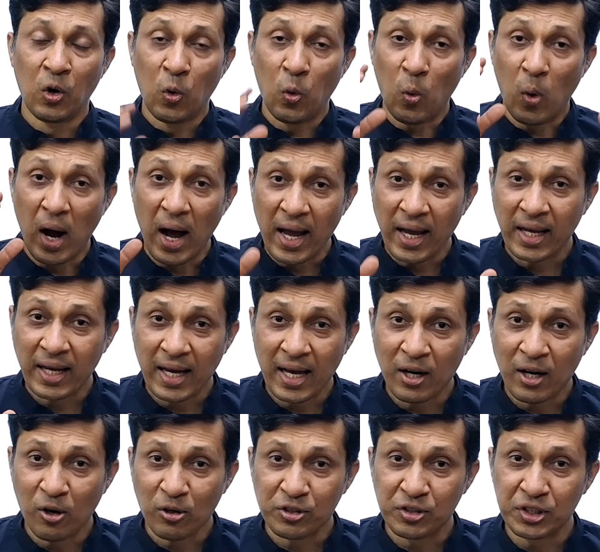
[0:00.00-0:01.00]
Why
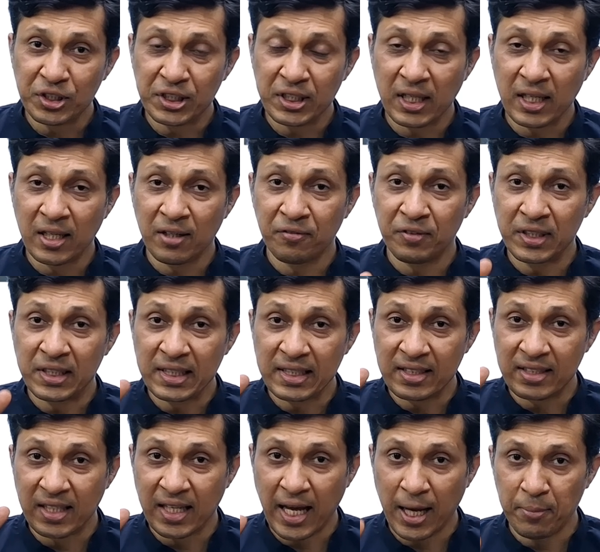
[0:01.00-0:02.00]
can oxygen, which
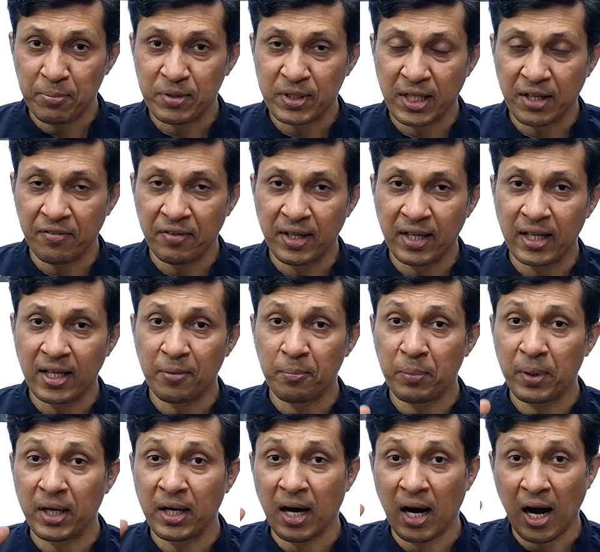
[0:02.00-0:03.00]
is life-saving,
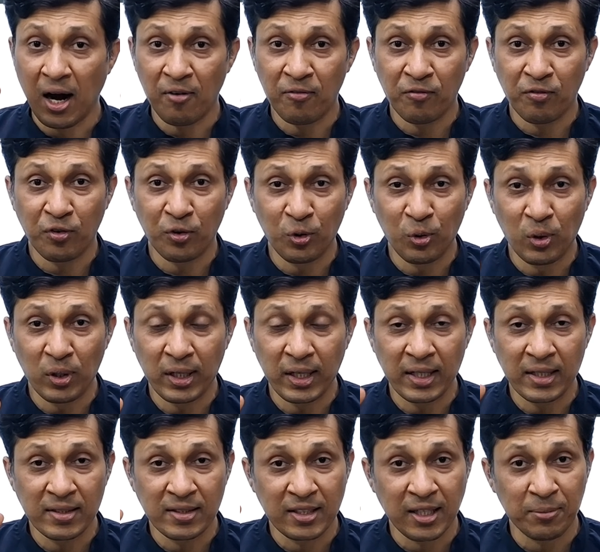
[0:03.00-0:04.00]
be harmful
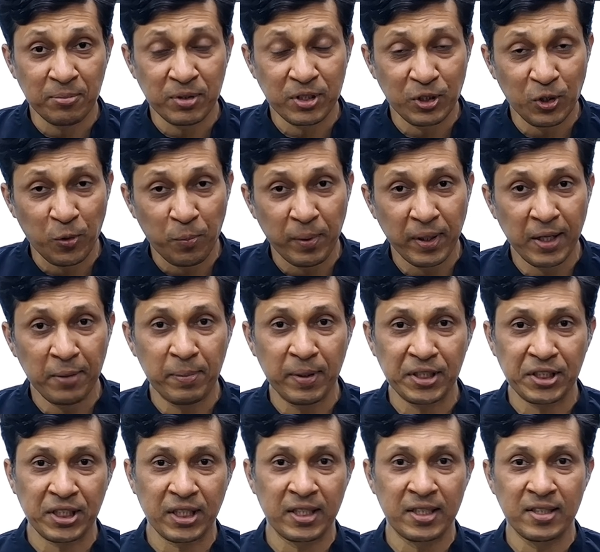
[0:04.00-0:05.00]
in some COPD
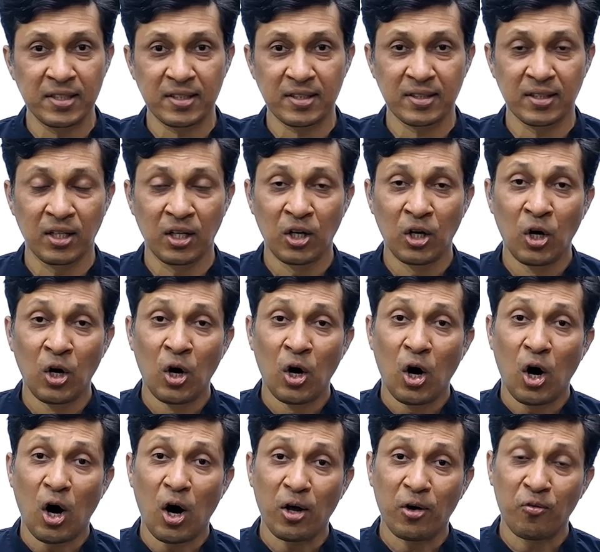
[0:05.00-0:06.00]
patients?
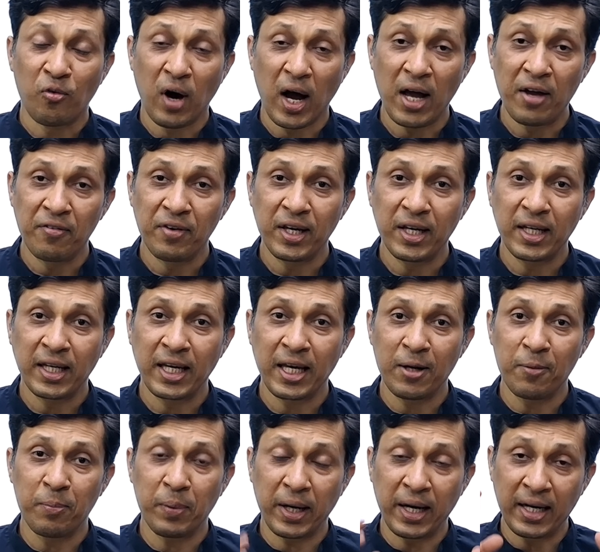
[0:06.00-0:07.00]
Or why we
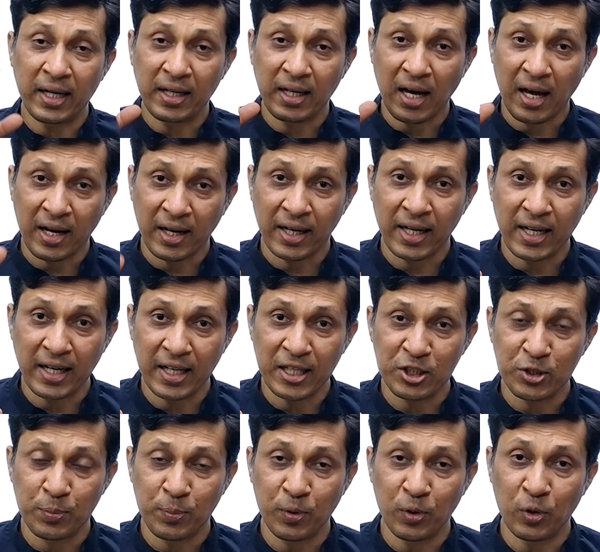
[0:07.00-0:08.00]
keep a target
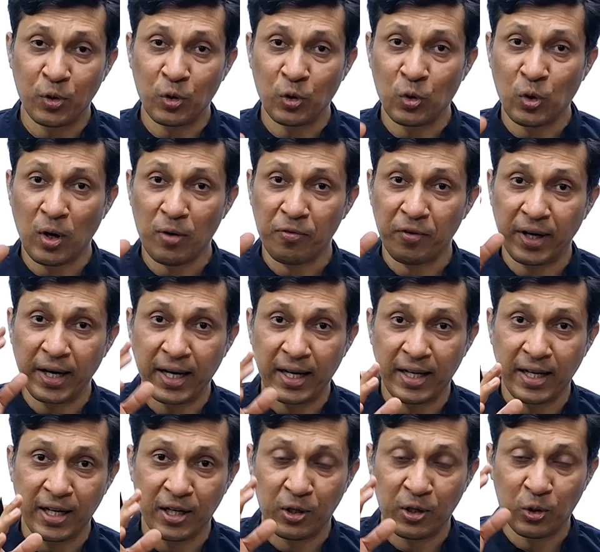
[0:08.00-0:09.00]
SpO2 of
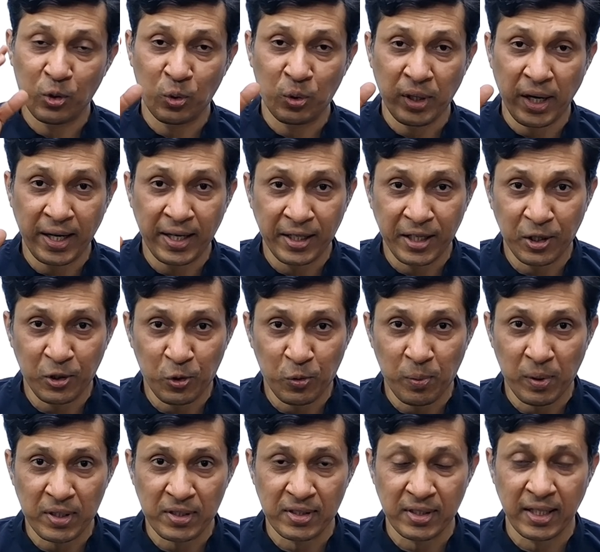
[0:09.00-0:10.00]
88 to
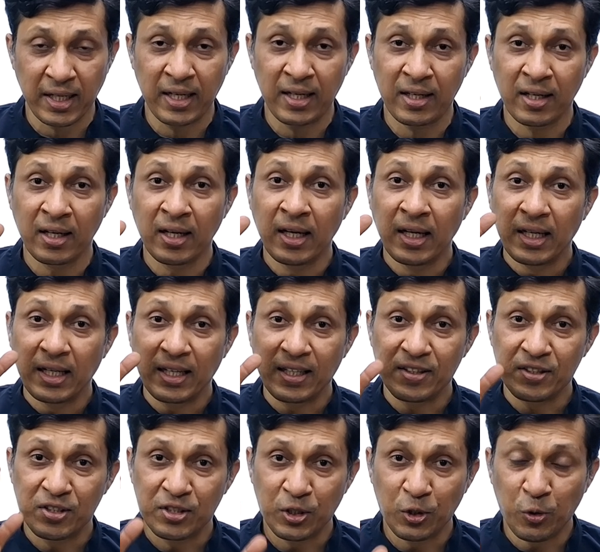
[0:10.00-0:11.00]
92% in
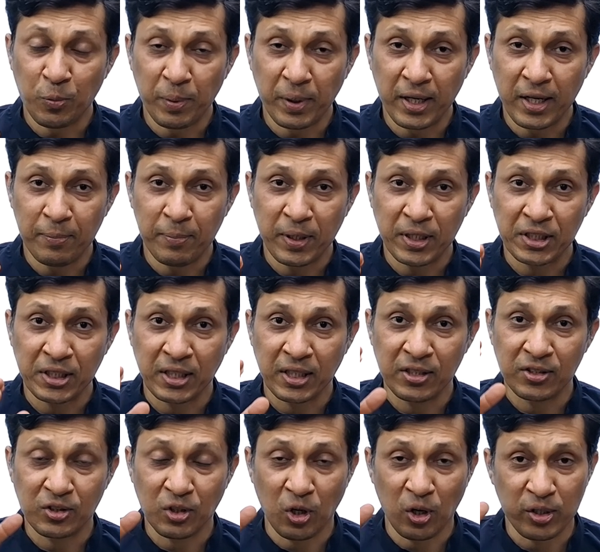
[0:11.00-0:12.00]
COPD
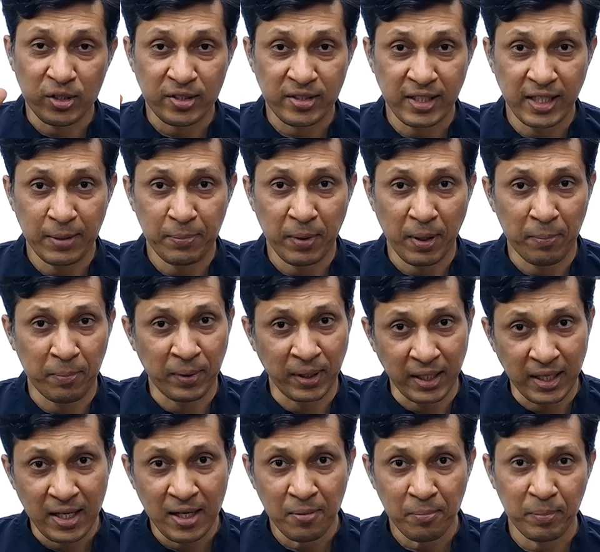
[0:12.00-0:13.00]
patients or sleep
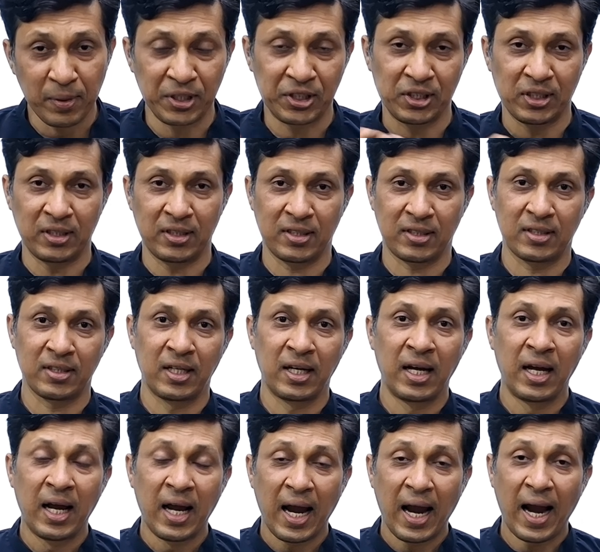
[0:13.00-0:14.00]
apnea patients?
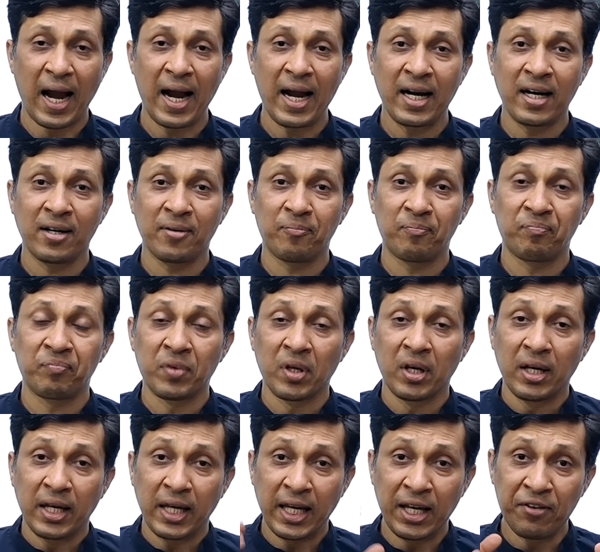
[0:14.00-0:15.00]
And
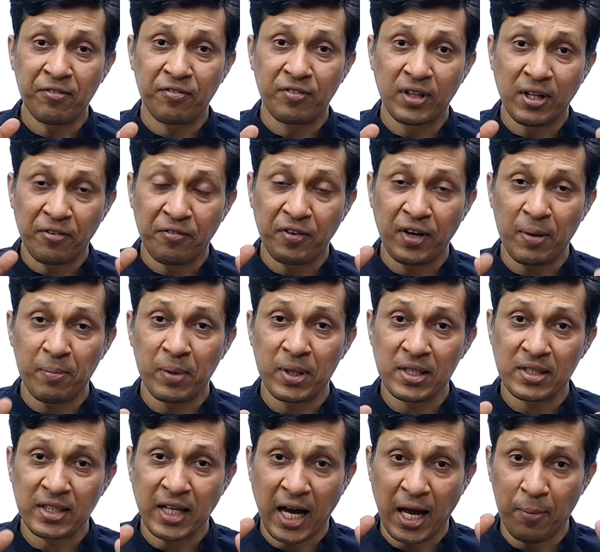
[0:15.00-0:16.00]
if the
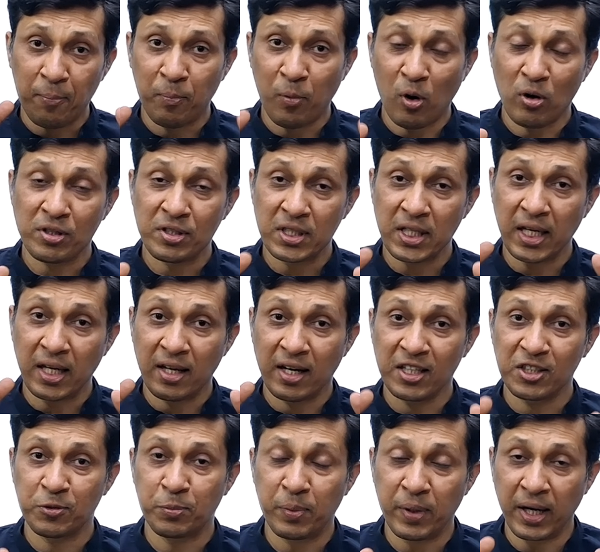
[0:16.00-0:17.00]
famous hypoxic
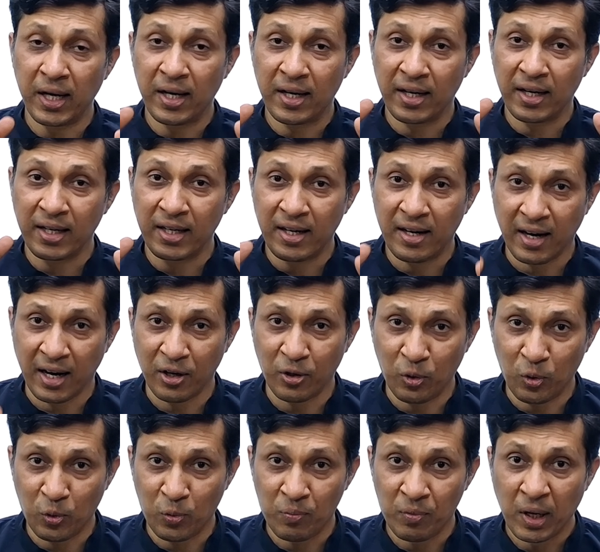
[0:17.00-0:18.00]
respiratory
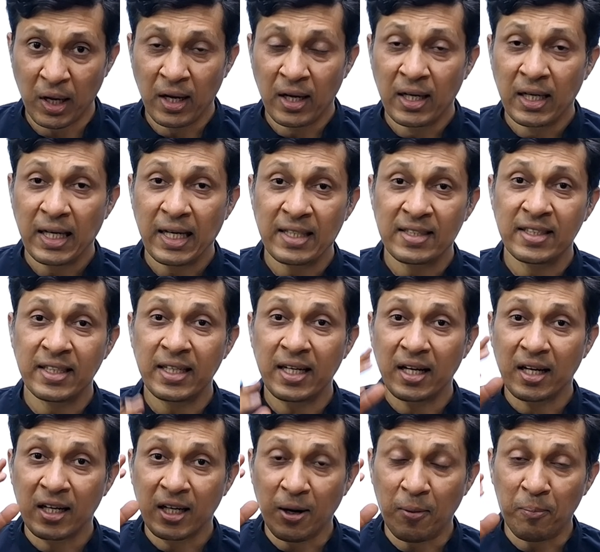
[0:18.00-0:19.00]
drive, is
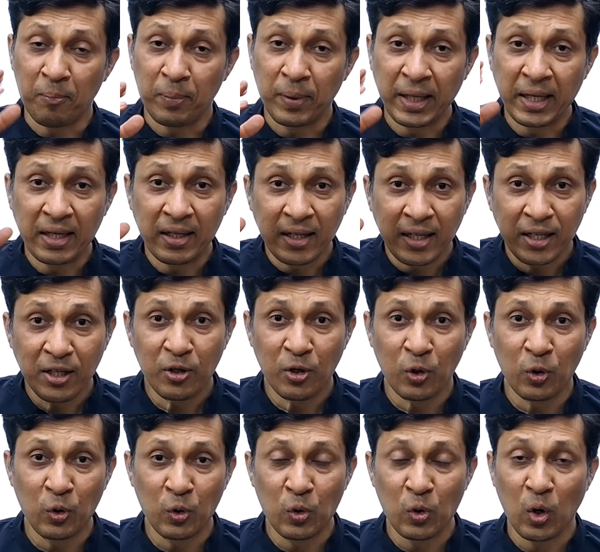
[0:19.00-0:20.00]
it completely
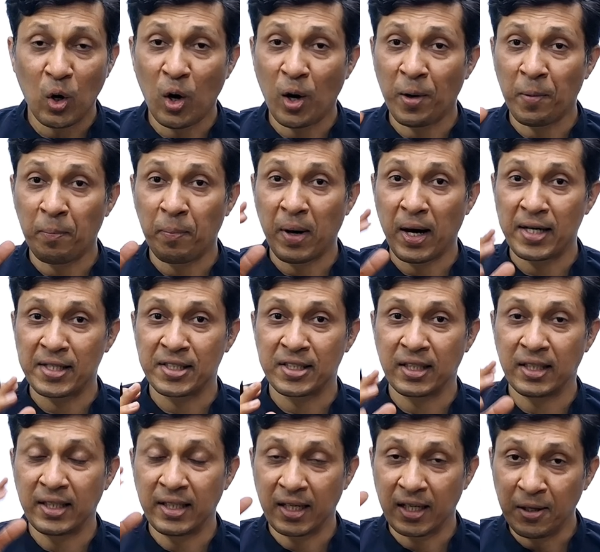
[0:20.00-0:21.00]
true or
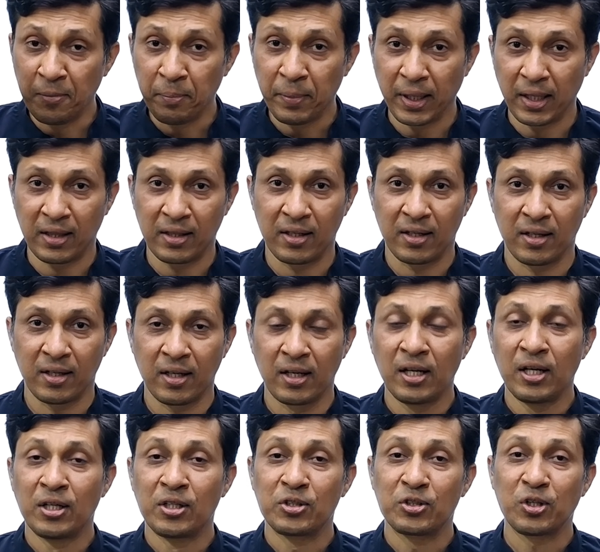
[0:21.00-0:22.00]
partially a myth?
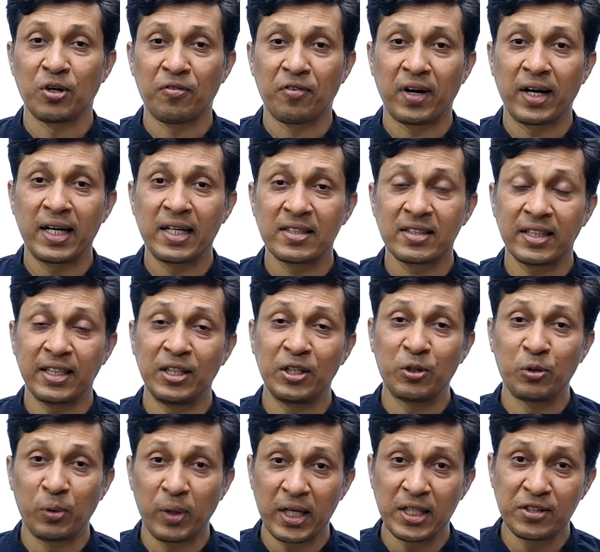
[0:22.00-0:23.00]
So friends,
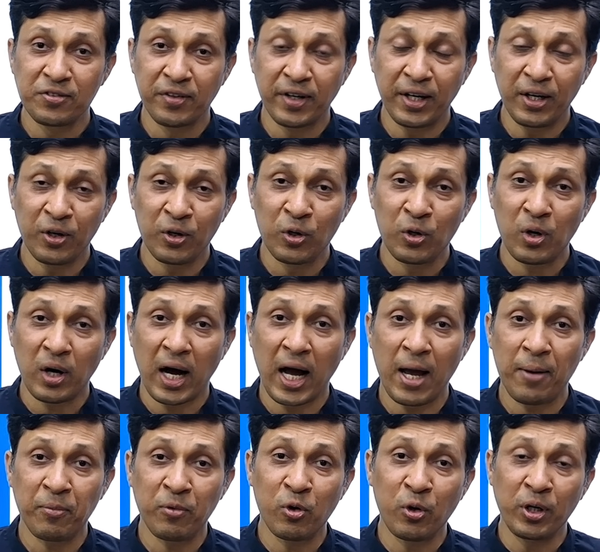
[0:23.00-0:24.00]
in today's video,
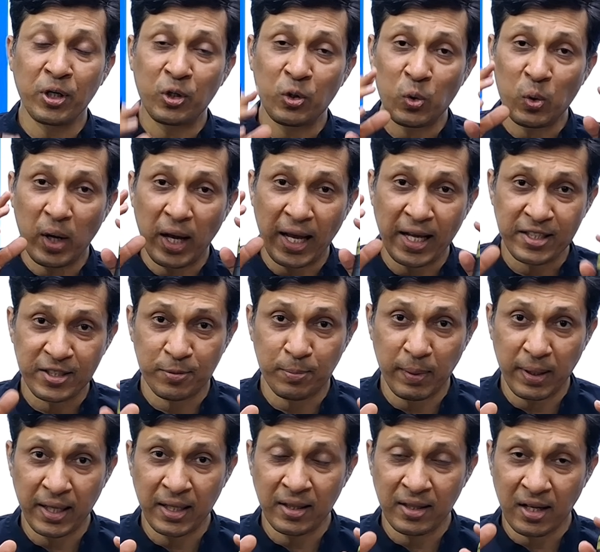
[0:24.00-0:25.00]
I am going to
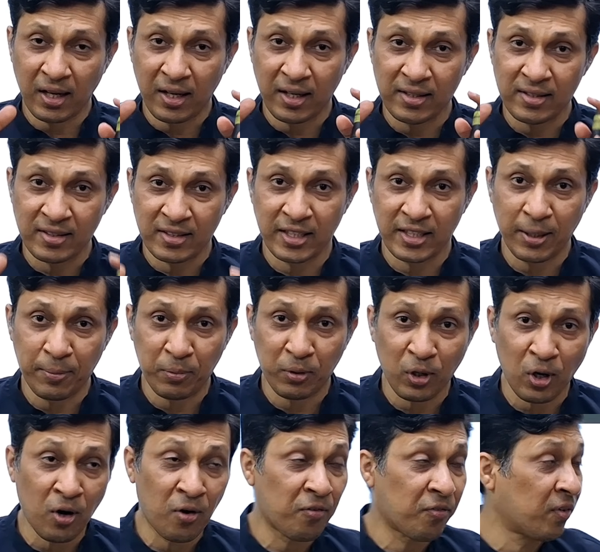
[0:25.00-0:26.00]
explain the concept
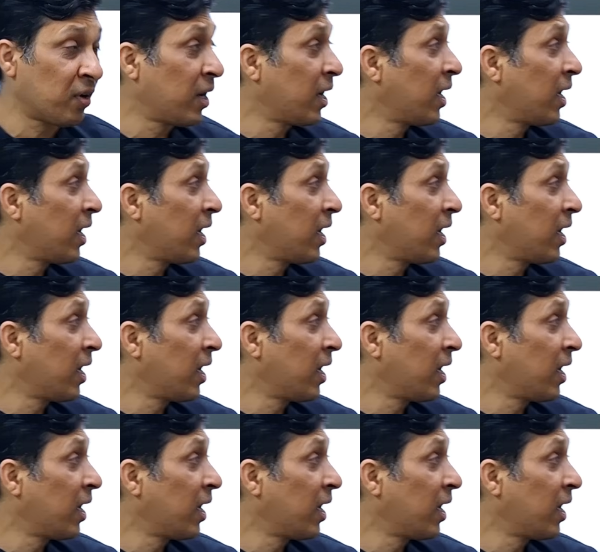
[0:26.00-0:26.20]
of